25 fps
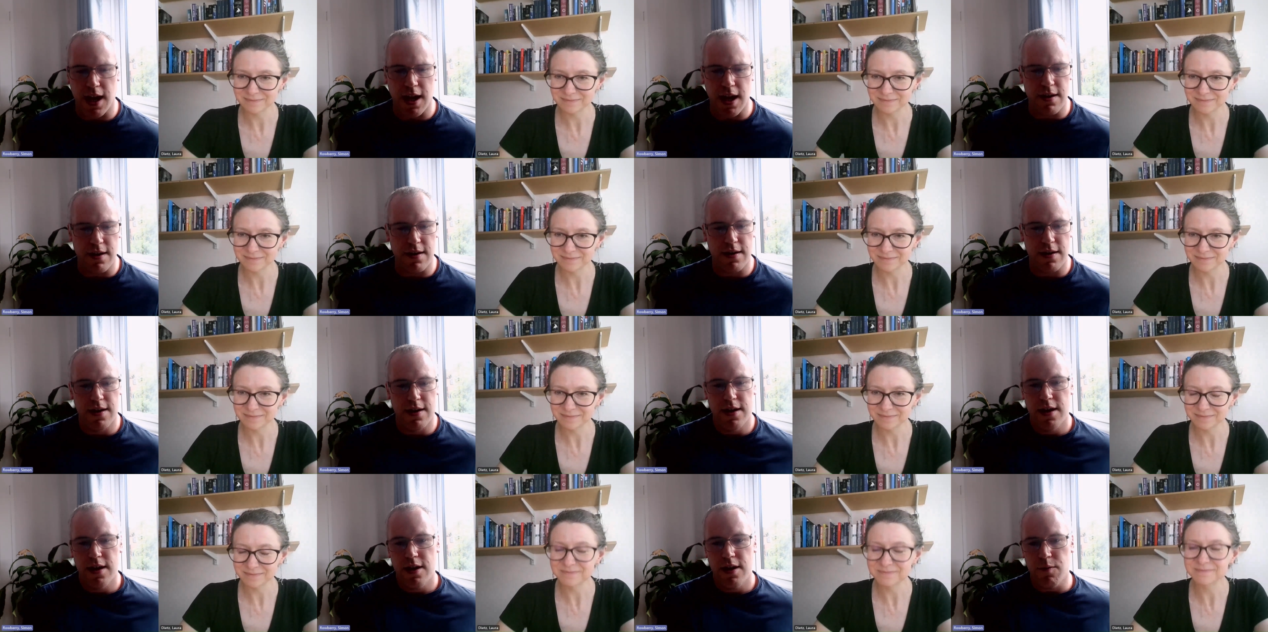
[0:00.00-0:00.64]
Speaker 1: And
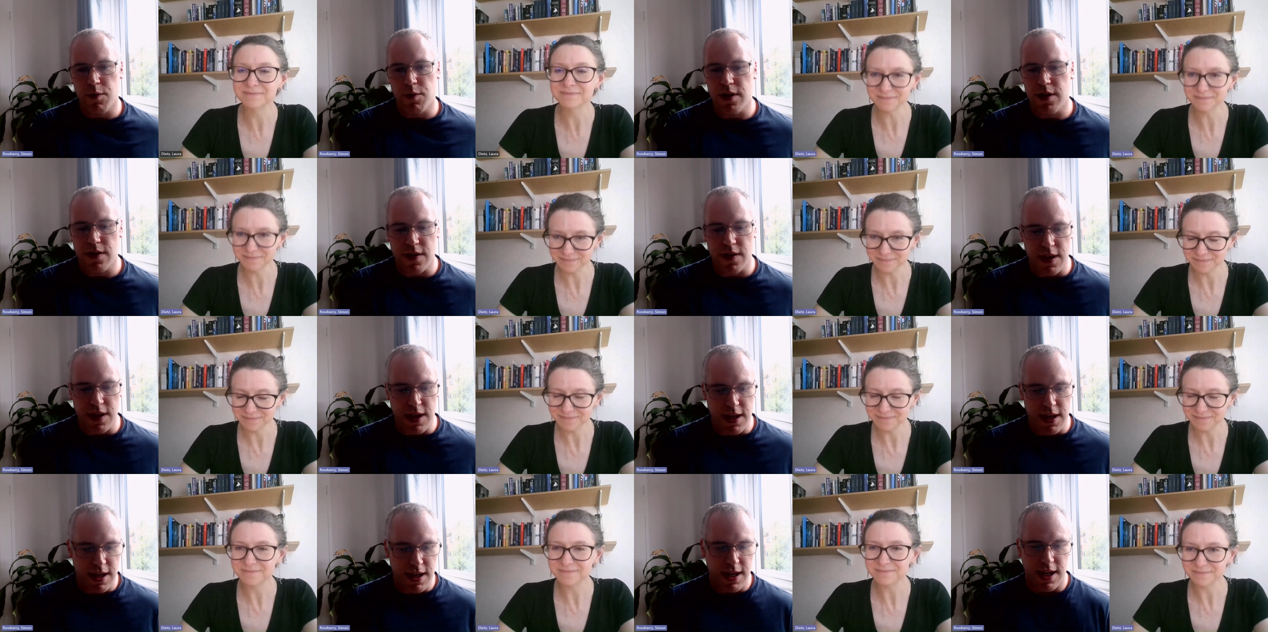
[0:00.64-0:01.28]
one of
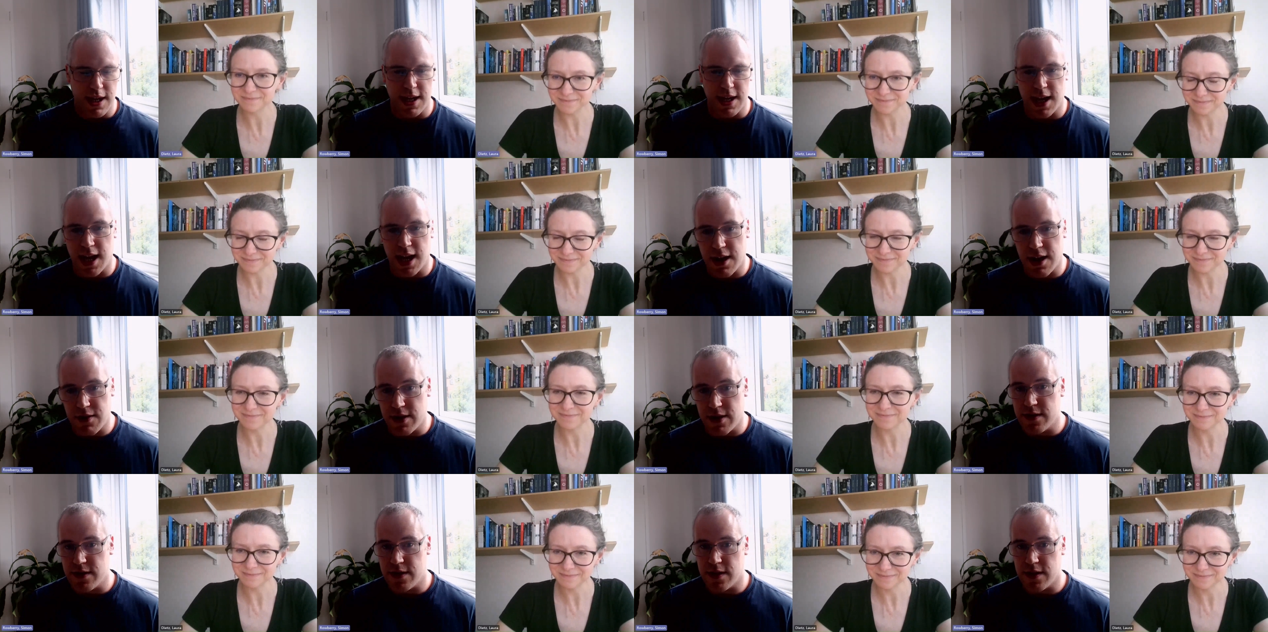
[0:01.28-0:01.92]
the key
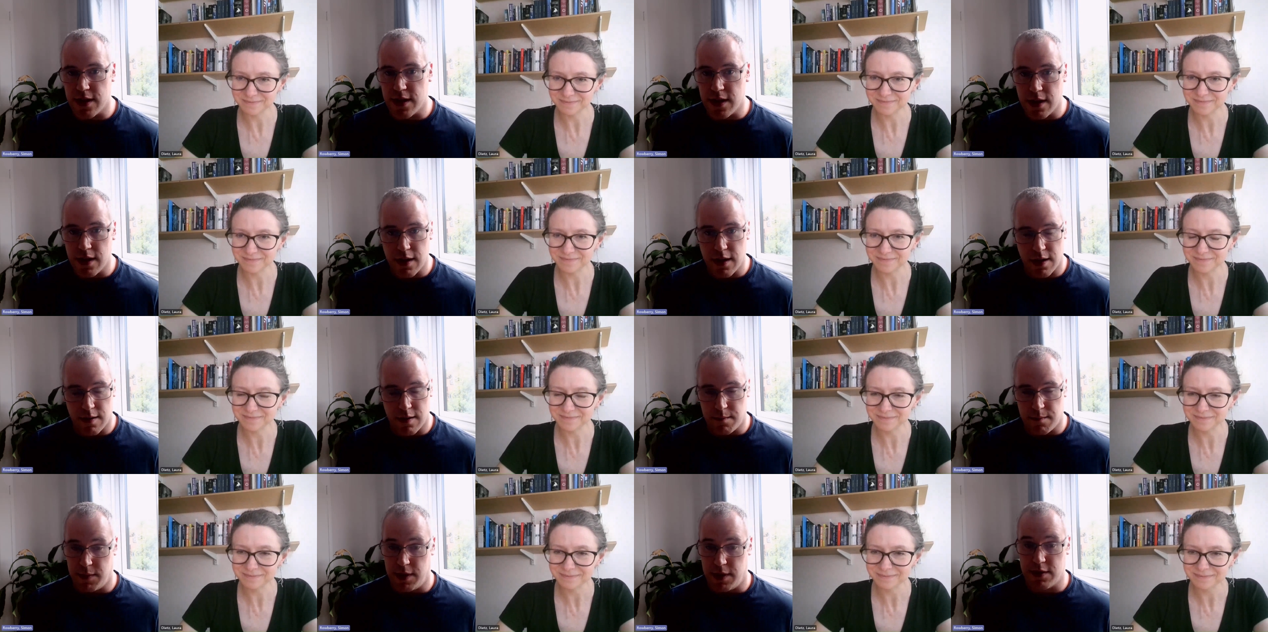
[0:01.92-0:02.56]
areas
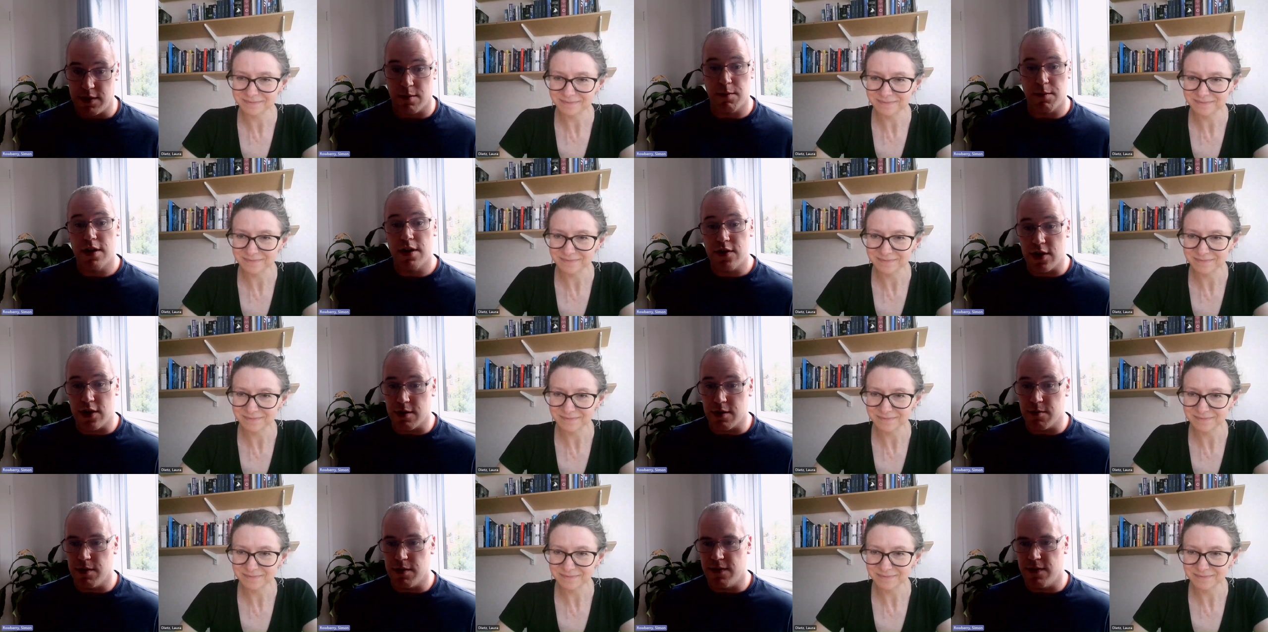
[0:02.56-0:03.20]
that is
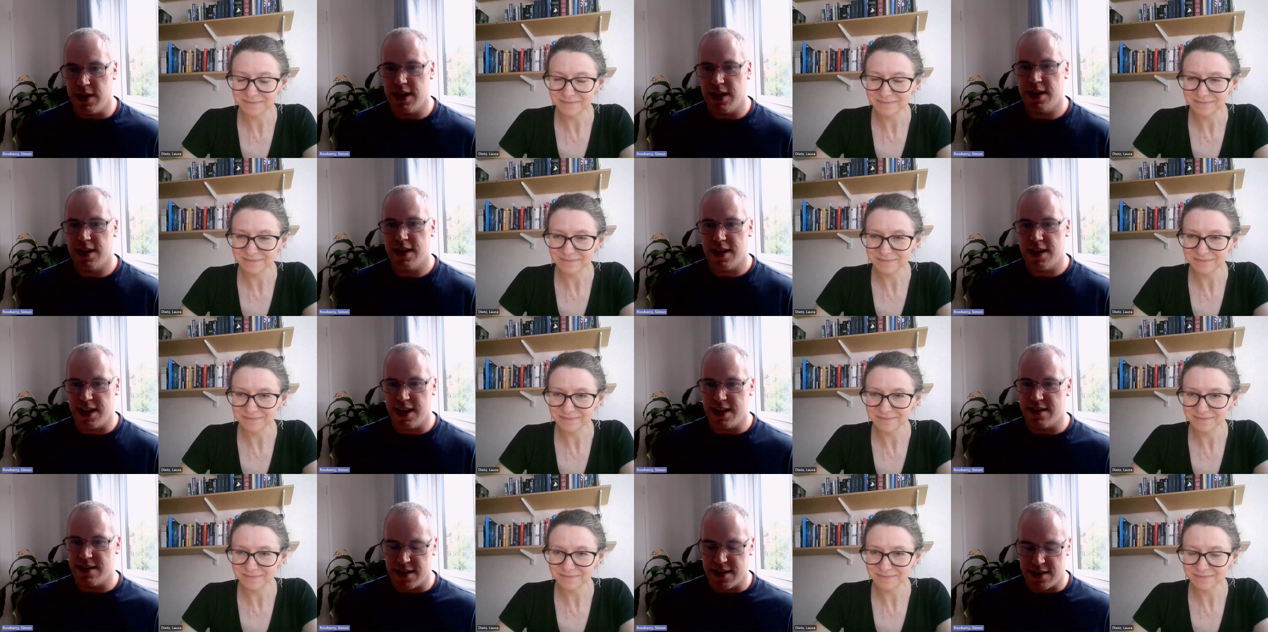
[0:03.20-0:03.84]
emerging within
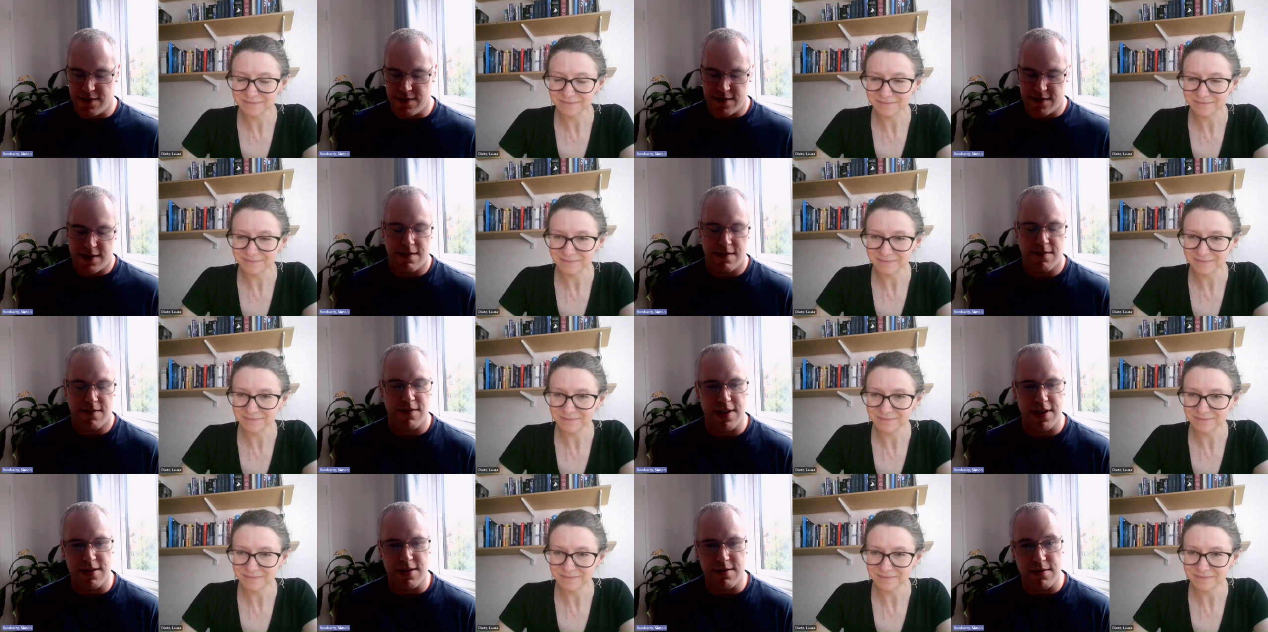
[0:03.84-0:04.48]
these kind of
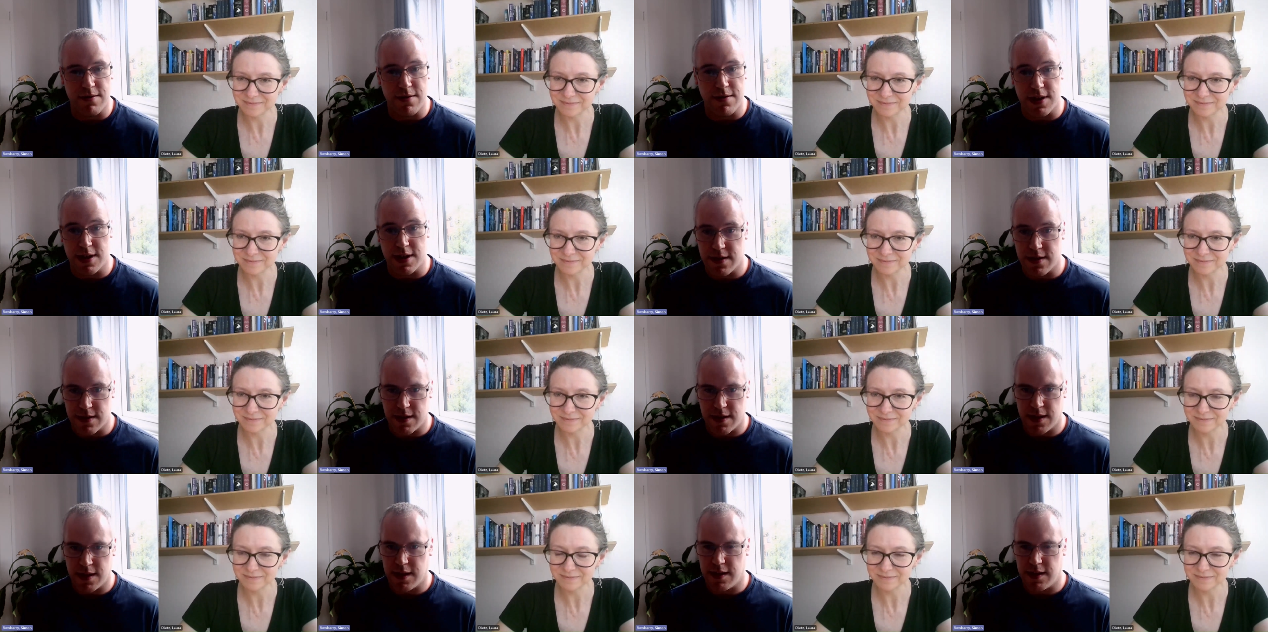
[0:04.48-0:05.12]
fields is
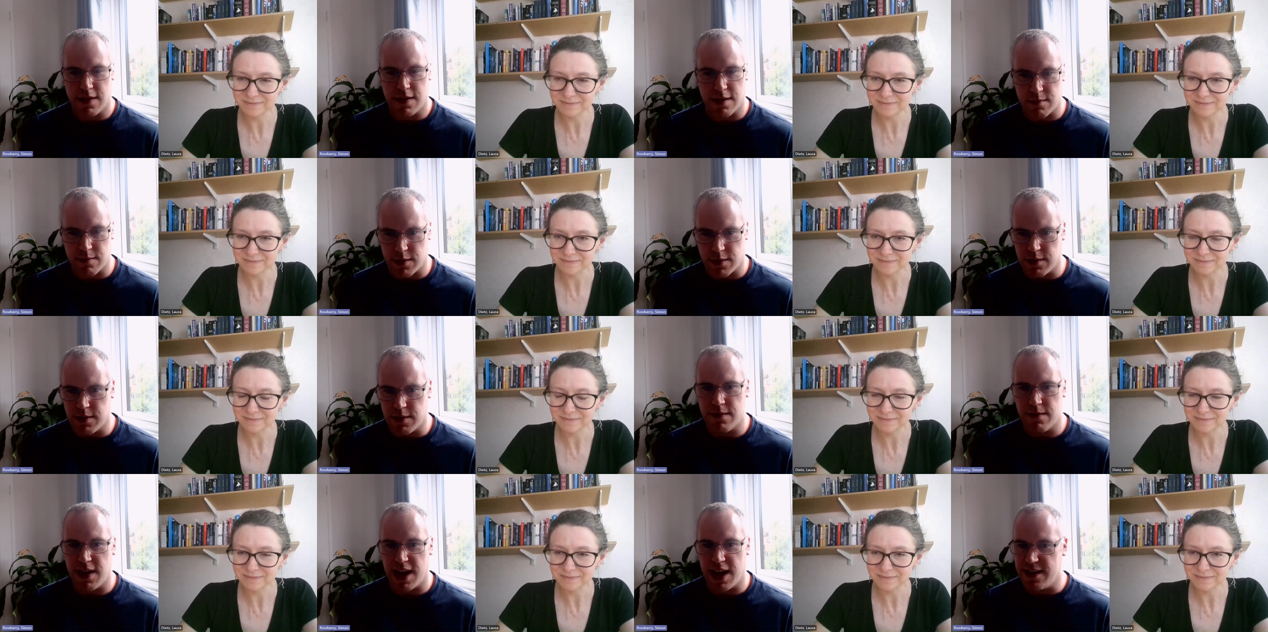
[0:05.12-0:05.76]
the
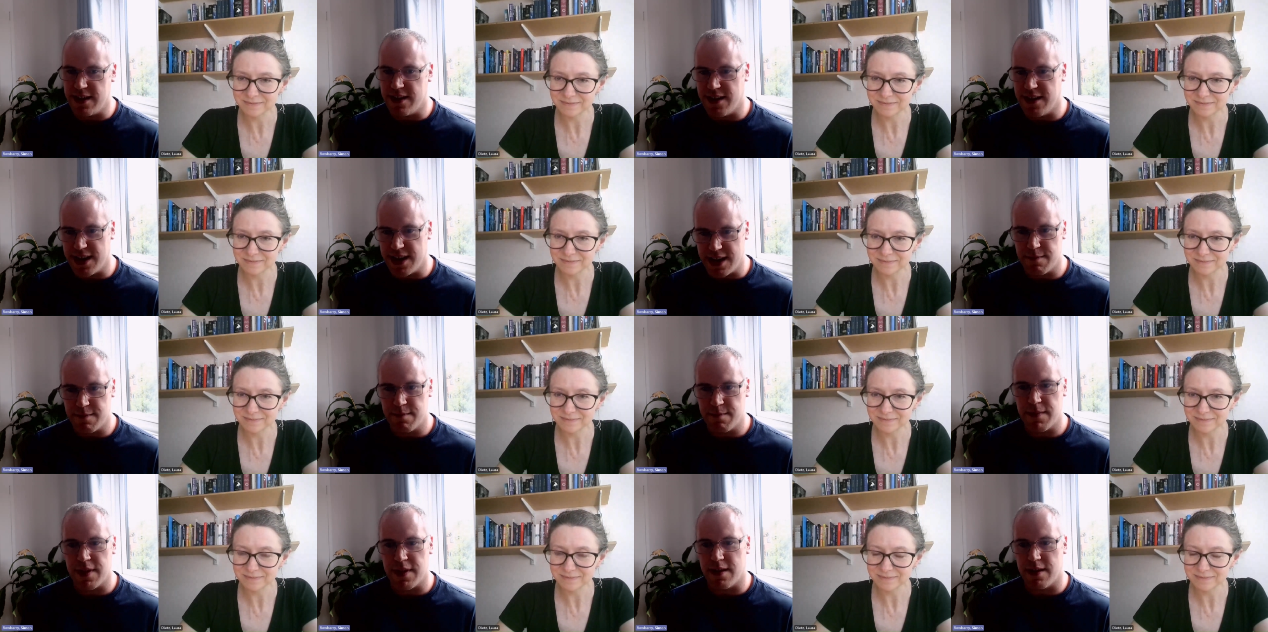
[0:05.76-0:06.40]
role of AI